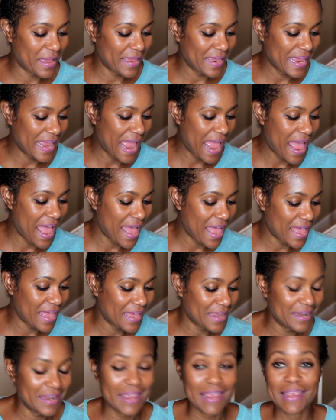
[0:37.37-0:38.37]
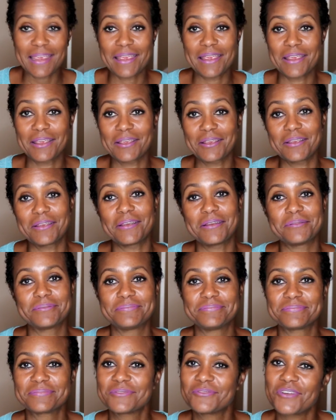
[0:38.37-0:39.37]
I had a
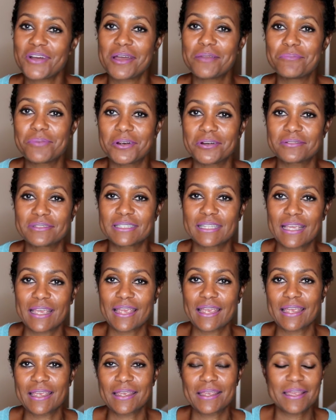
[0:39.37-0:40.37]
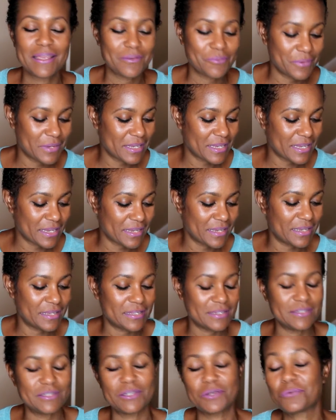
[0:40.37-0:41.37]
fun birthday weekend.